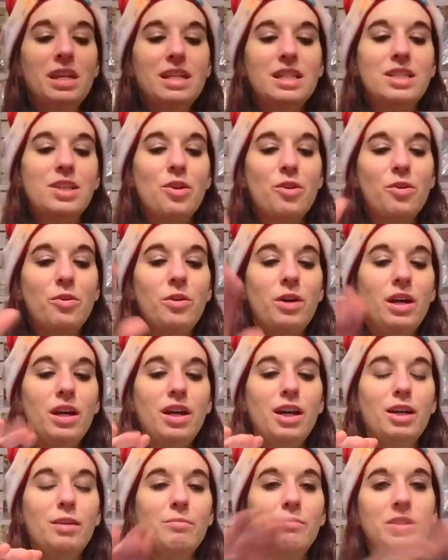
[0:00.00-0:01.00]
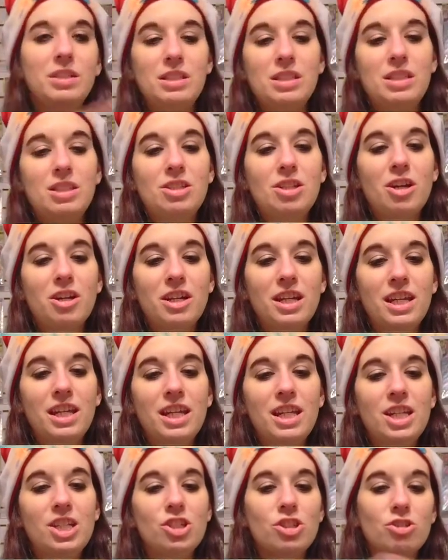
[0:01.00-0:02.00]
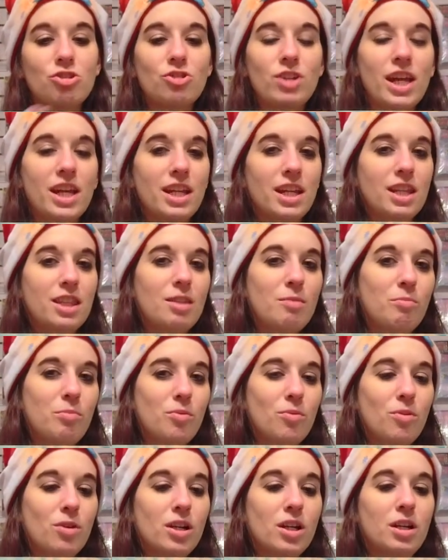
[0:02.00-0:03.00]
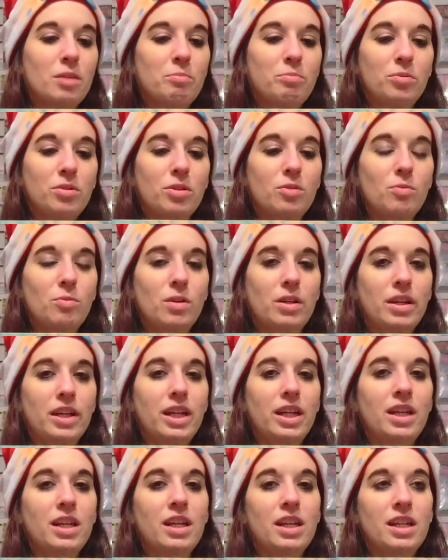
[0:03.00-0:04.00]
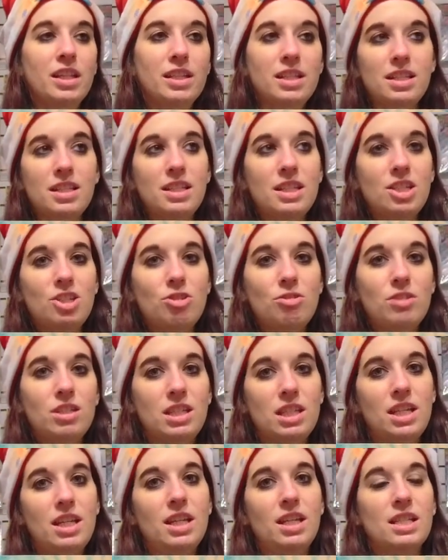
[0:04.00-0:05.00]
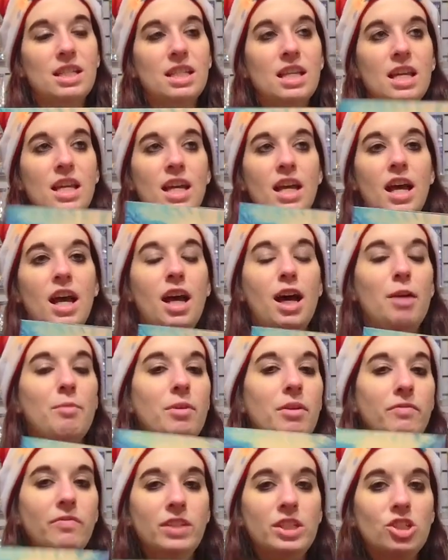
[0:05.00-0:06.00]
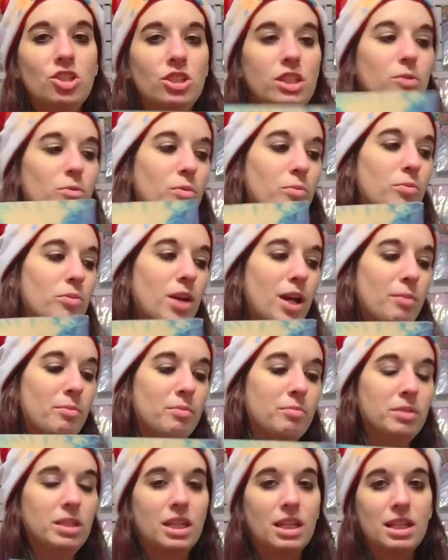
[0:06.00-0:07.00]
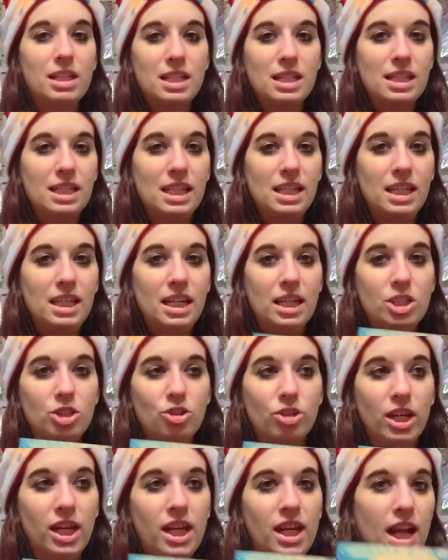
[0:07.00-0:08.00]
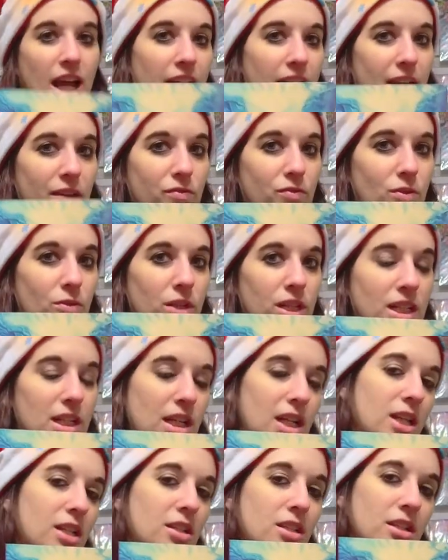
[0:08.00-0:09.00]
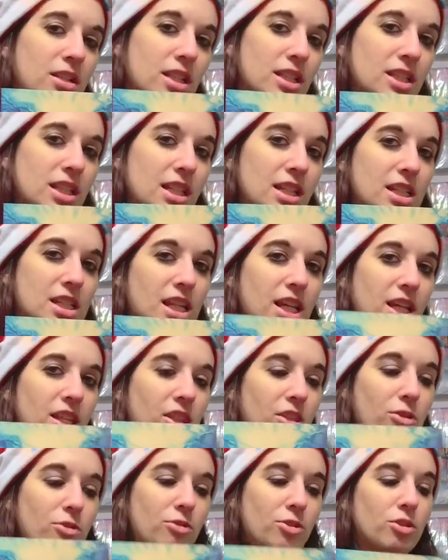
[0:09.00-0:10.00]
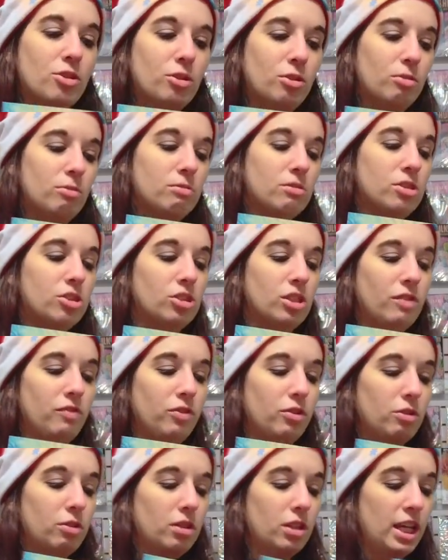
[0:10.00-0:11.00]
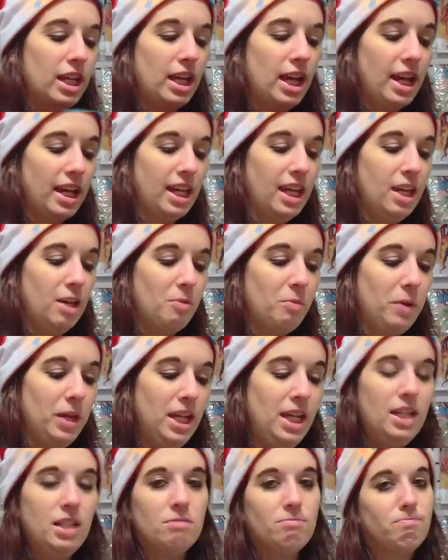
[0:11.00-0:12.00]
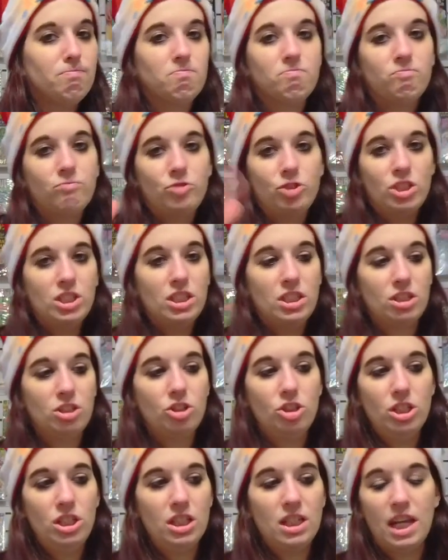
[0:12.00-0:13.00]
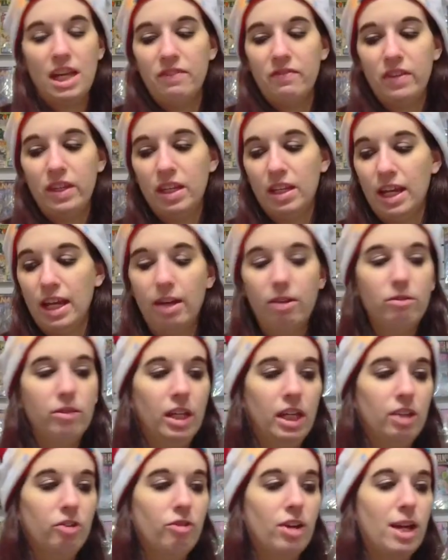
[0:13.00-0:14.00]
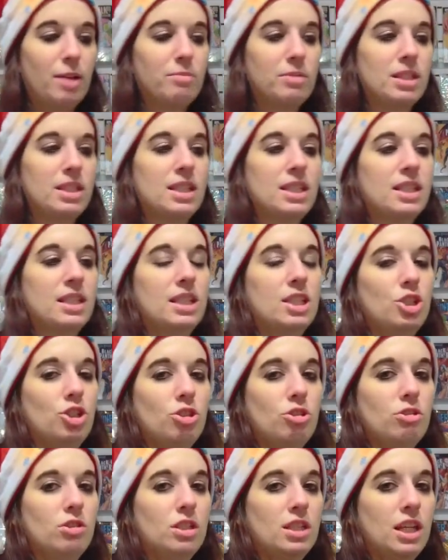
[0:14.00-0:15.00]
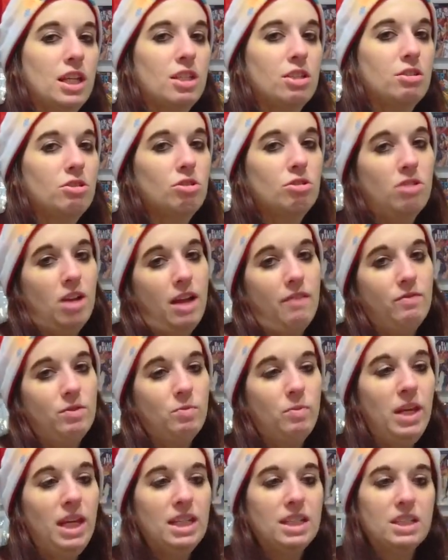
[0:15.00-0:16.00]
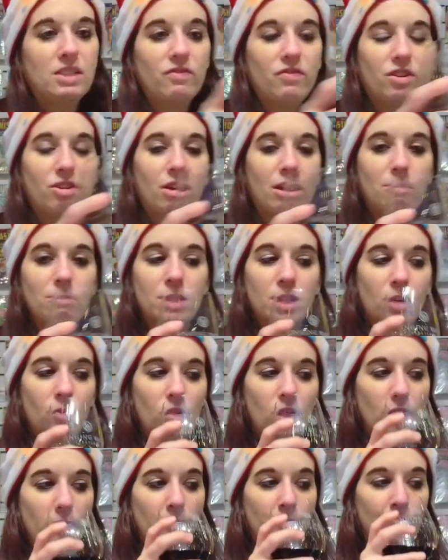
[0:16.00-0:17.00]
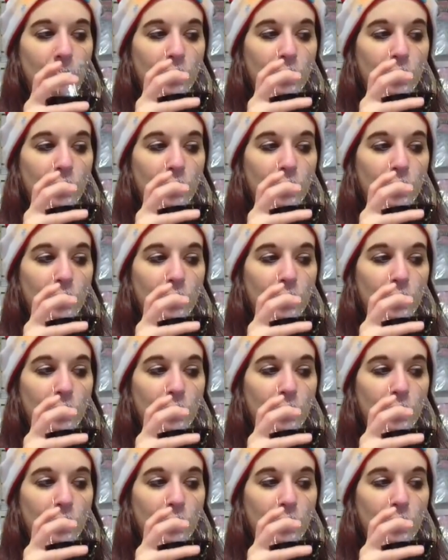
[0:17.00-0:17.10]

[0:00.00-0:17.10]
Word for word: So, um, Starhenge, Dragon and the Boar, book one. This is issue six. Um, eventually, we're probably going to see a trade. I have no idea how long that's going to take, though. So, if you're like, I can't wait, just just dive in now and grab the six issues, and you don't have to wait to figure out what's going on.